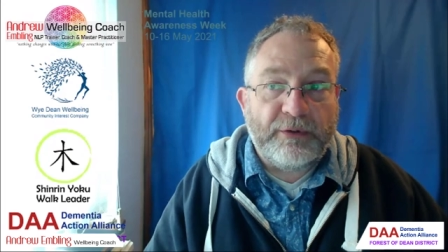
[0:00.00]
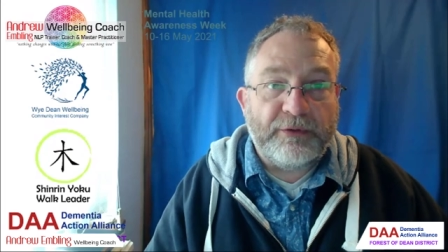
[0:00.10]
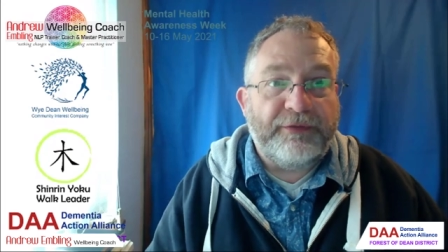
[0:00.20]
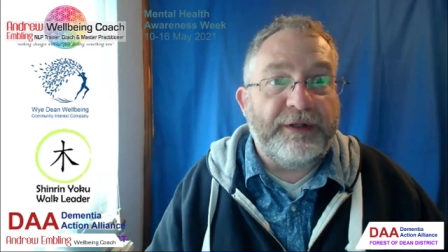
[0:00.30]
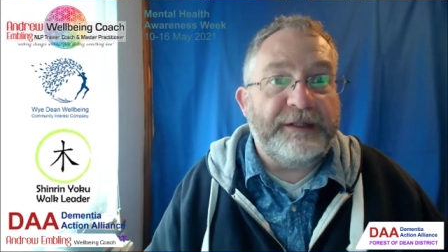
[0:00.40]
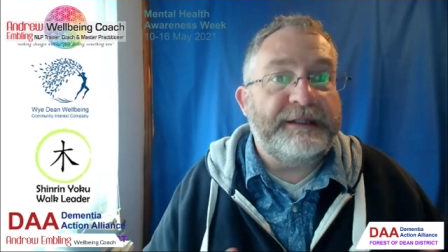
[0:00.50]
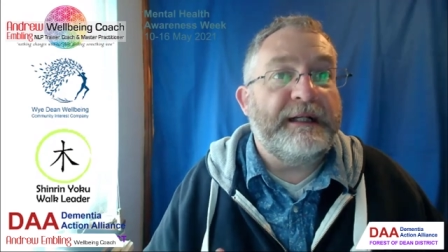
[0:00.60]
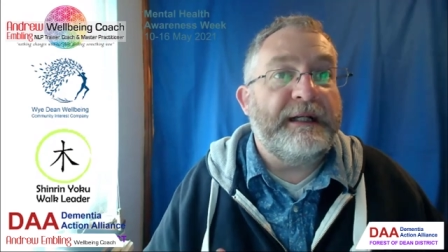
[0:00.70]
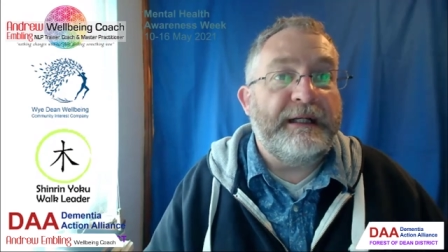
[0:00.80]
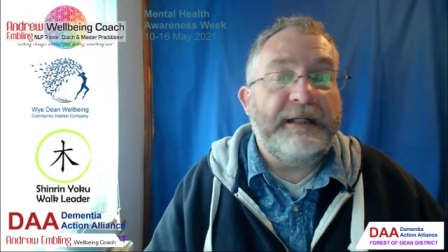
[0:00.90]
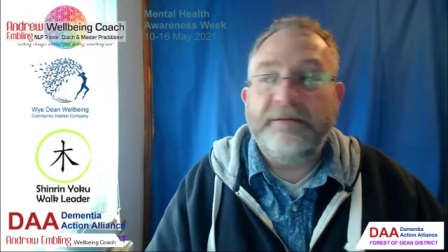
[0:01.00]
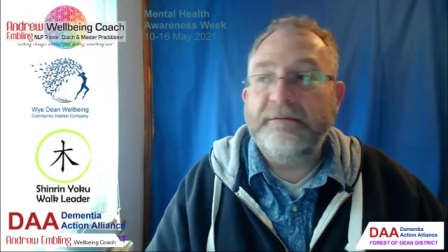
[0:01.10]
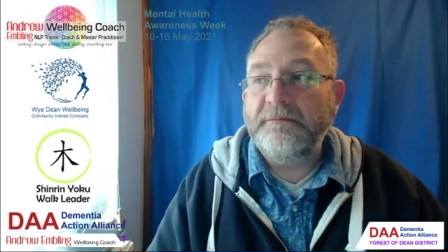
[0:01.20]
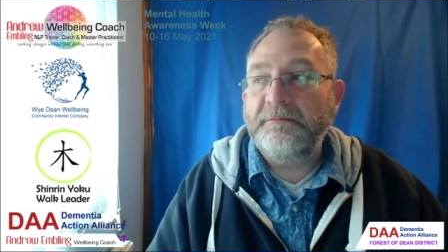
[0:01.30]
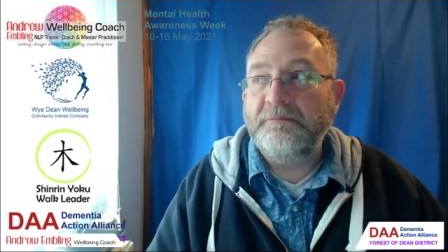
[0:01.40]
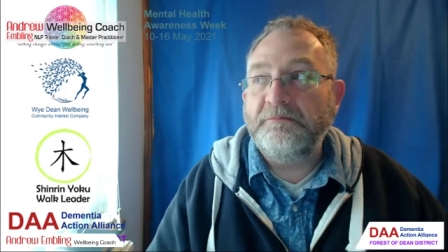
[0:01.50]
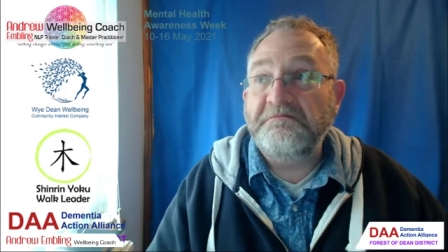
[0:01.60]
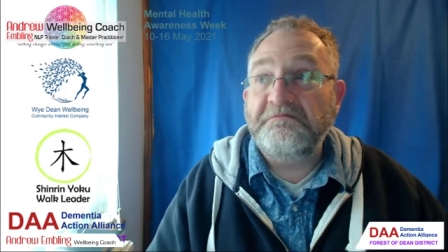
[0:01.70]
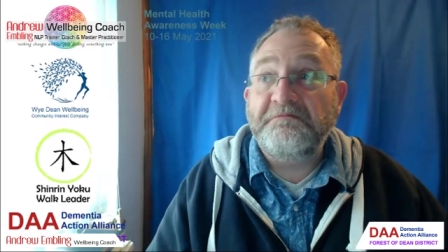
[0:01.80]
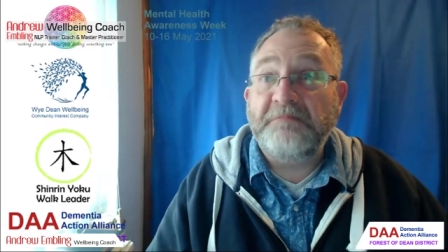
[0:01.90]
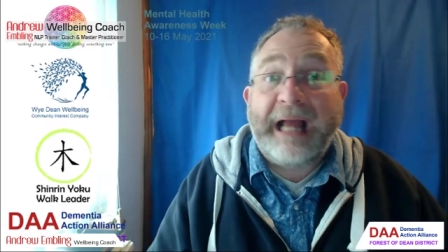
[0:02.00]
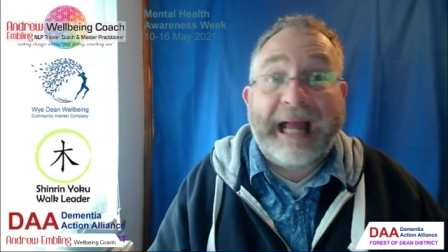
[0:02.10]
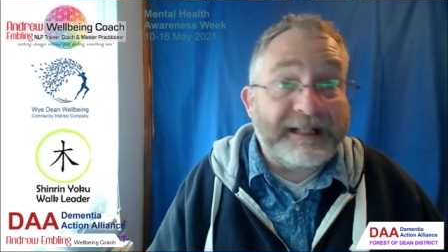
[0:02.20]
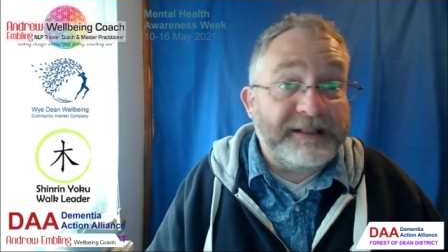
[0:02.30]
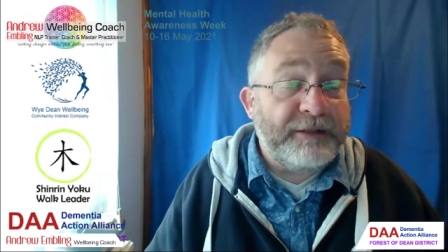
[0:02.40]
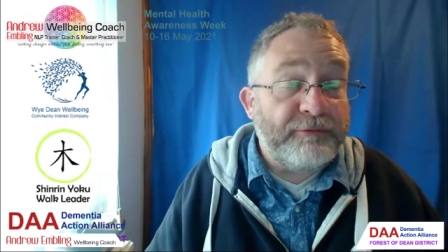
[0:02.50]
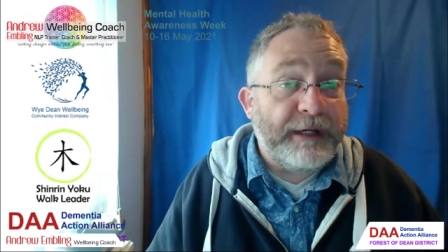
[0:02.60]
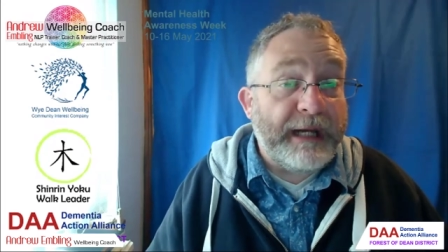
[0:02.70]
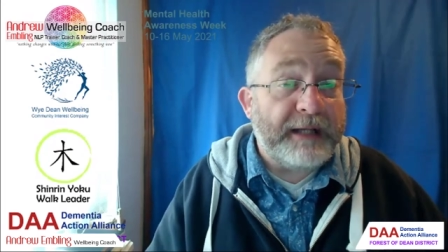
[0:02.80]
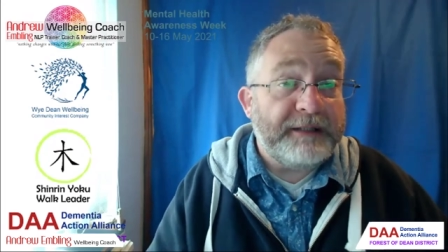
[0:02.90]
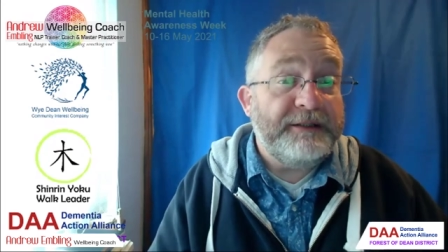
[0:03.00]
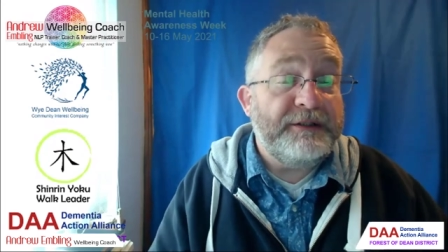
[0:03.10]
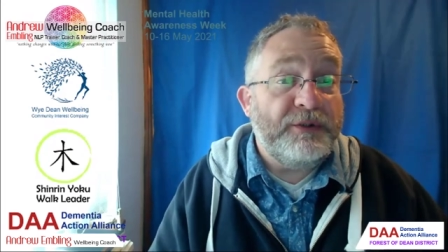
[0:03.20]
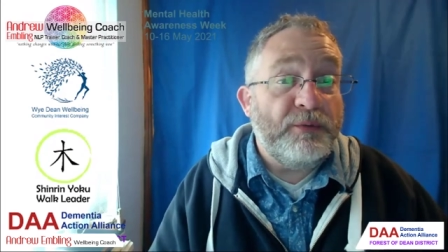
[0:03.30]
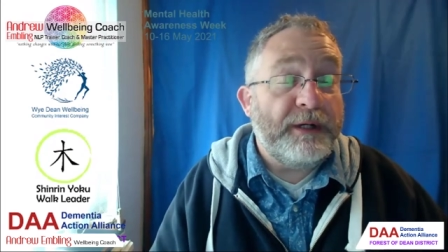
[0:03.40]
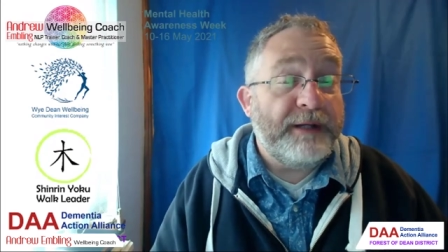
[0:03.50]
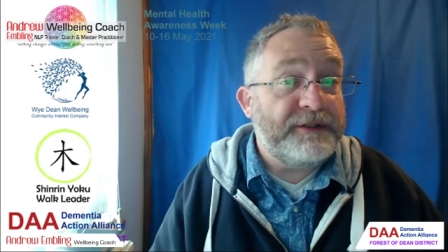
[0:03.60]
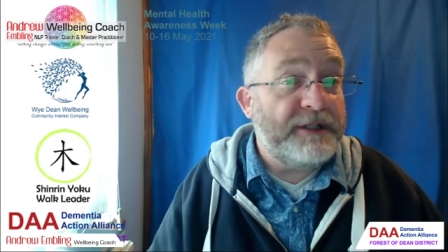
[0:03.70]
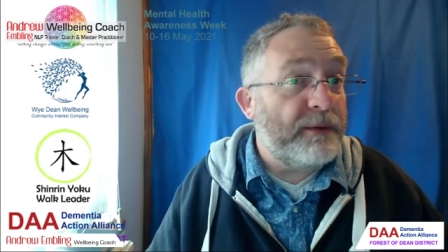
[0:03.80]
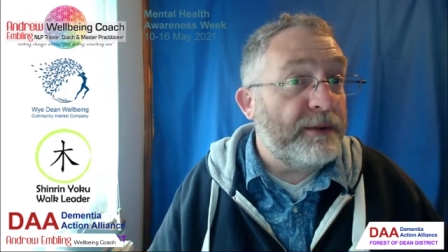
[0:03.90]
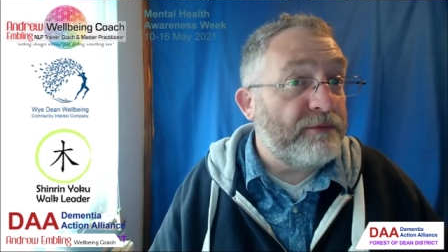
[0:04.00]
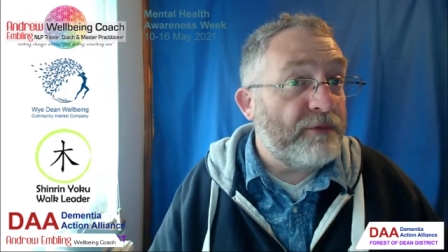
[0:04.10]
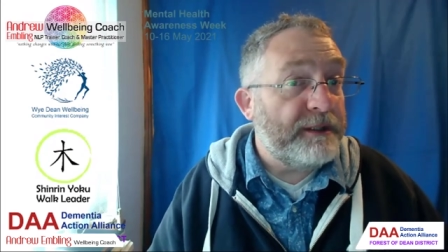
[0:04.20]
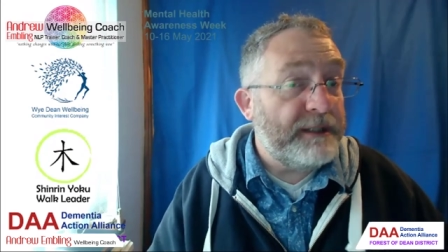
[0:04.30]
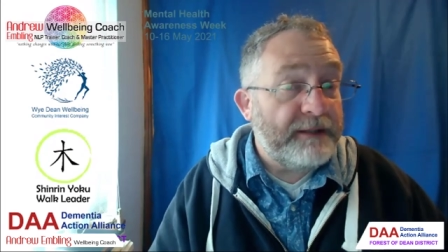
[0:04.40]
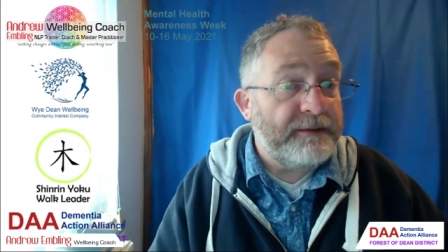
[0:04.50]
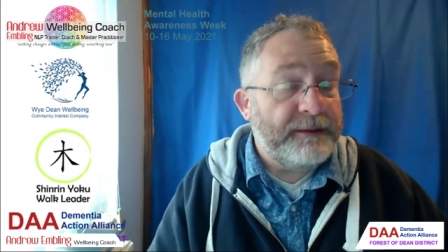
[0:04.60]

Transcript: physically reacting to whatever's going on right now.